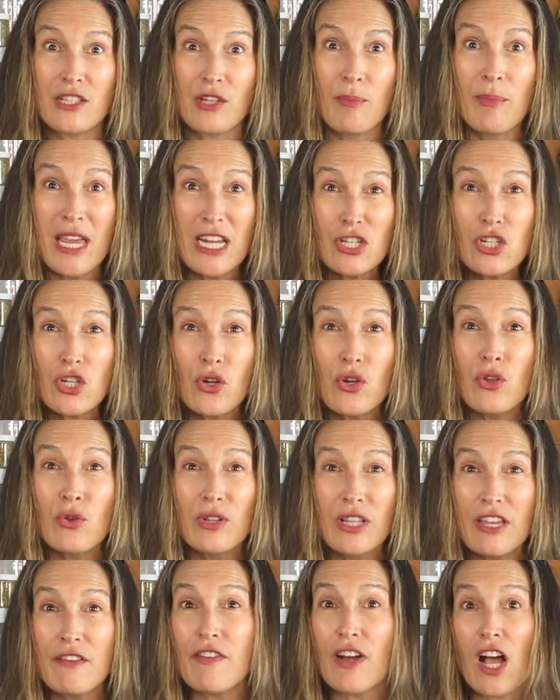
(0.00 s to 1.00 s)
So make sure you
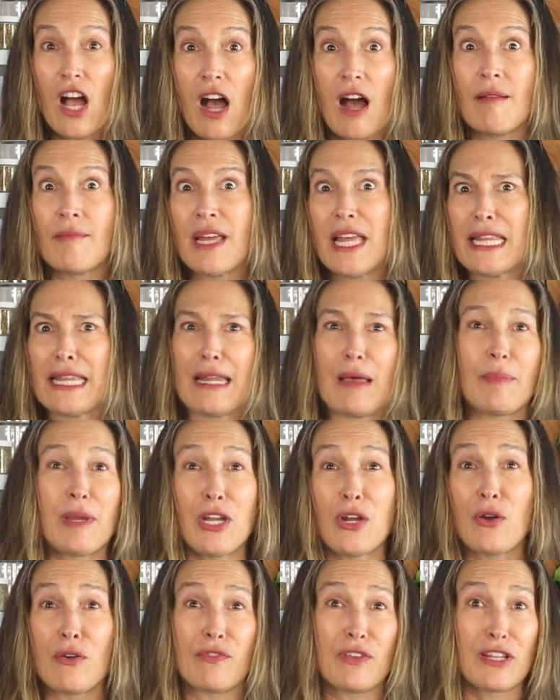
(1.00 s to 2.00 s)
leave a comment and let me
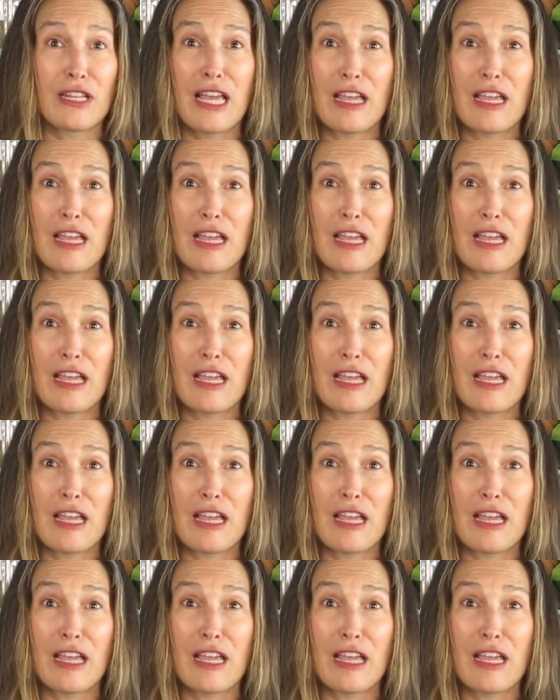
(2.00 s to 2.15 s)
know if you'd